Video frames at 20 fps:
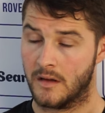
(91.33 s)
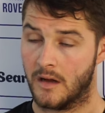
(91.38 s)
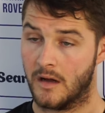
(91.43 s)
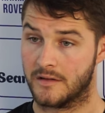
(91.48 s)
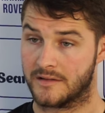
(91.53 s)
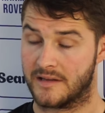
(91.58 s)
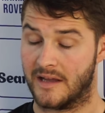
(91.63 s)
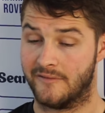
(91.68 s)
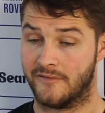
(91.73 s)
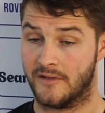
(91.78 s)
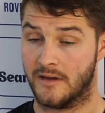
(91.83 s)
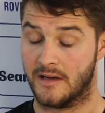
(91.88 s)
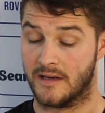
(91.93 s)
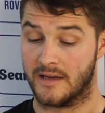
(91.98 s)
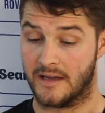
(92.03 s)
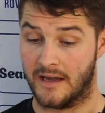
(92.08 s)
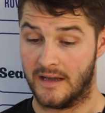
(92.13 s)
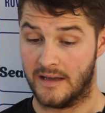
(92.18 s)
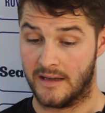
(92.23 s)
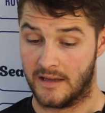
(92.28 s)
Oh,
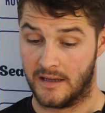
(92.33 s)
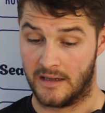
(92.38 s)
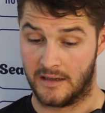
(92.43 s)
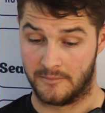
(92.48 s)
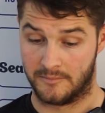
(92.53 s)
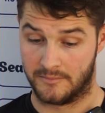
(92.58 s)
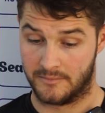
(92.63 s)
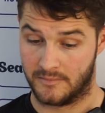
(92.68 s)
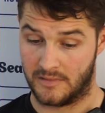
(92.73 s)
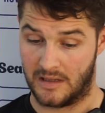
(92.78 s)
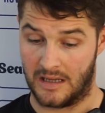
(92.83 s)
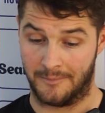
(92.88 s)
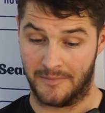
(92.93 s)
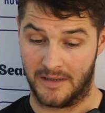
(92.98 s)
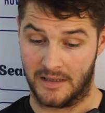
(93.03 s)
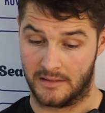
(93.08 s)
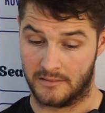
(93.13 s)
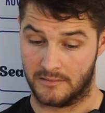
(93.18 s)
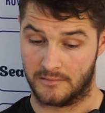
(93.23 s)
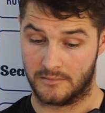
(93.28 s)
definitely, yeah. I
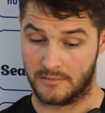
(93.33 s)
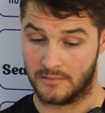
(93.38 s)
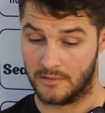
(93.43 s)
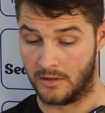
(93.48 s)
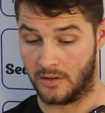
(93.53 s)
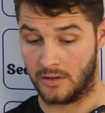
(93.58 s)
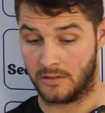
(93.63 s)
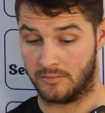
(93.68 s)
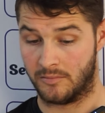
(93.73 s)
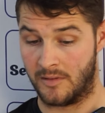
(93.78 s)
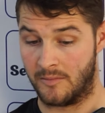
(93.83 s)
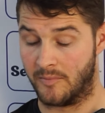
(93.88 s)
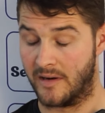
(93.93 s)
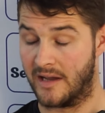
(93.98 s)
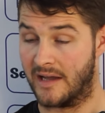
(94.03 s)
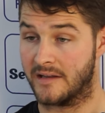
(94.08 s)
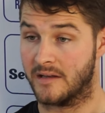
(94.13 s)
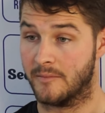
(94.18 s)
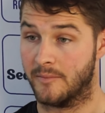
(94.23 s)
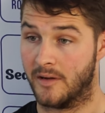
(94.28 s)
mean, look, when we
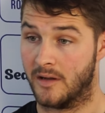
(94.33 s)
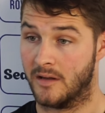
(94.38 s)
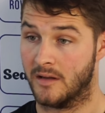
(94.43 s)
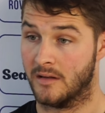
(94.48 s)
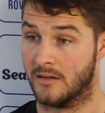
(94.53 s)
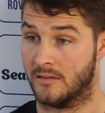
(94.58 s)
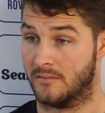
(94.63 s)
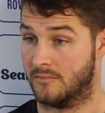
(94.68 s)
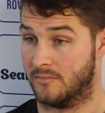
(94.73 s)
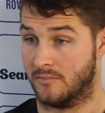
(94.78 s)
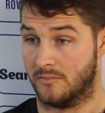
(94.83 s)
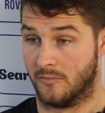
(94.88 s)
had the ball,